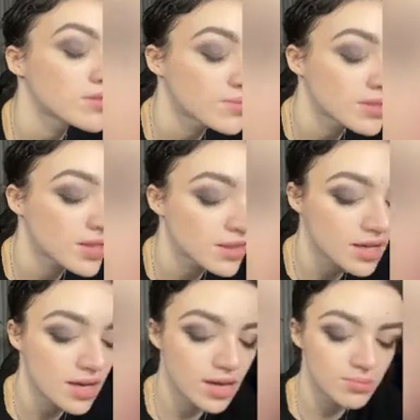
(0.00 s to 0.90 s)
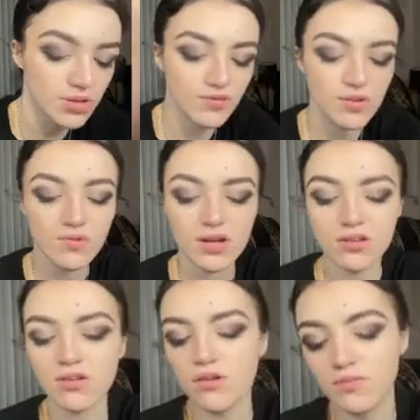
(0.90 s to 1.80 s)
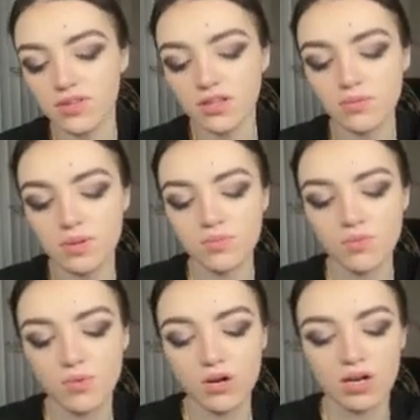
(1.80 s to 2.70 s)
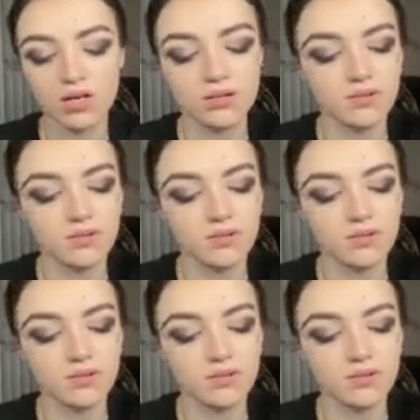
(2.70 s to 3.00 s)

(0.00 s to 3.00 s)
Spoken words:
something like that. But if you want, you can go with a little bit more.